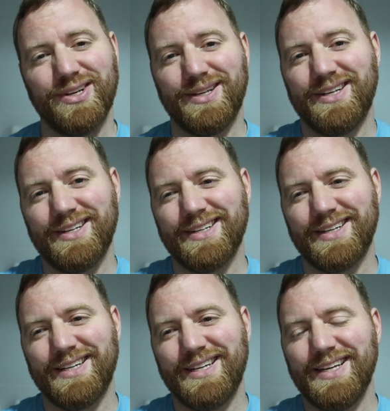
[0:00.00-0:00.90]
And
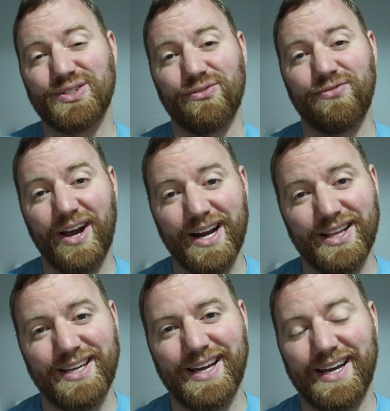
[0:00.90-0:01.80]
so
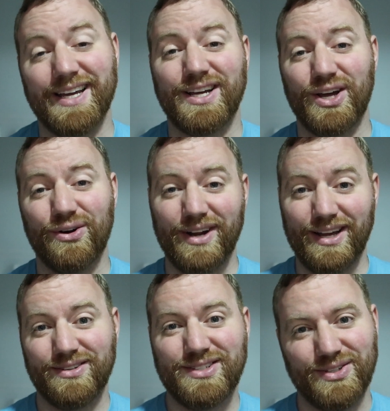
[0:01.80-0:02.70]
finally I got
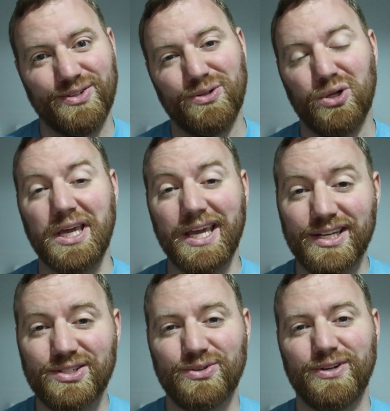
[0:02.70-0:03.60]
around to looking
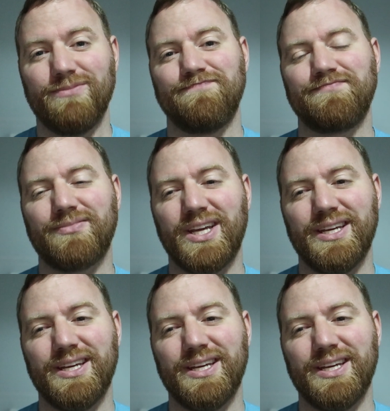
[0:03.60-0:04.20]
into it,